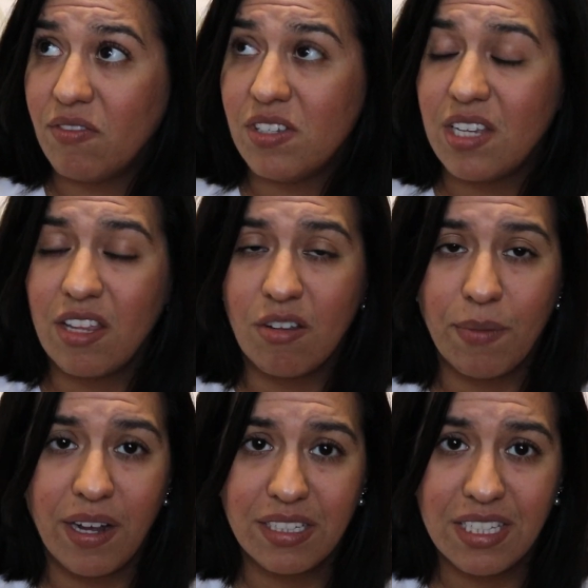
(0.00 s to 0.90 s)
to stay in their
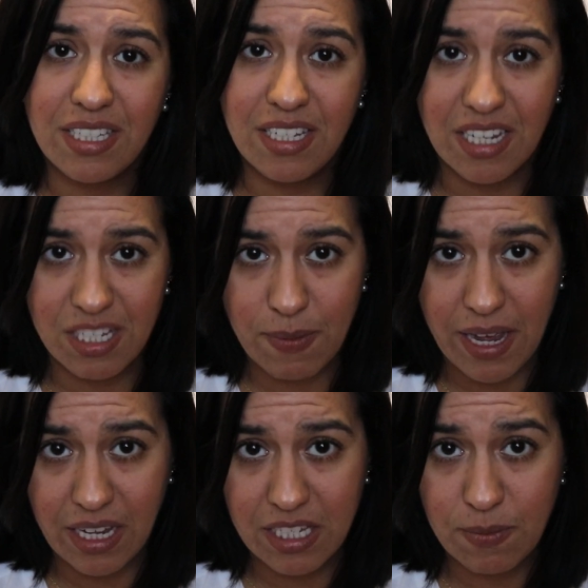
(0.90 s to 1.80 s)
boxes and dust
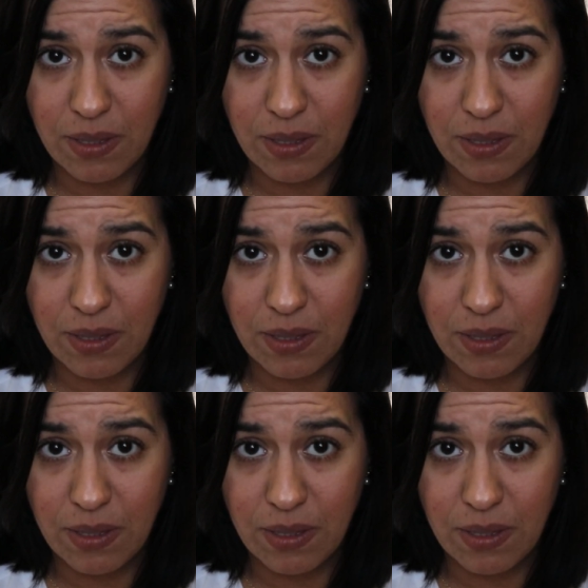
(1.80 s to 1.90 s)
bags,